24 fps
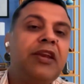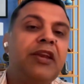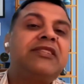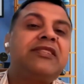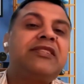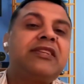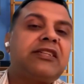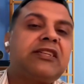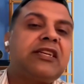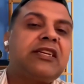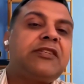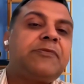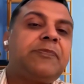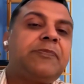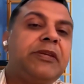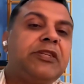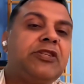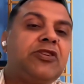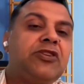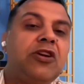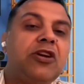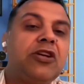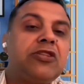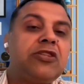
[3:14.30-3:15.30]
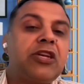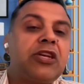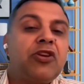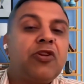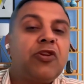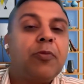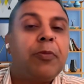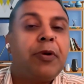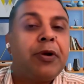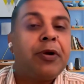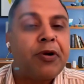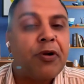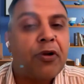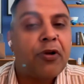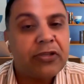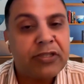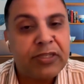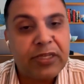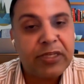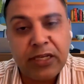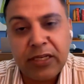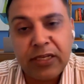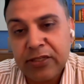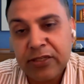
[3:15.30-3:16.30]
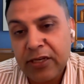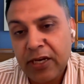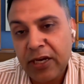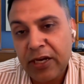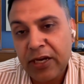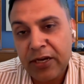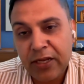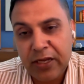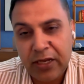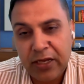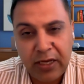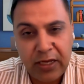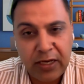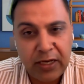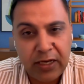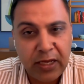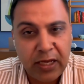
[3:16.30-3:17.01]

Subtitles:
risks such as PCOS, endometriosis, right?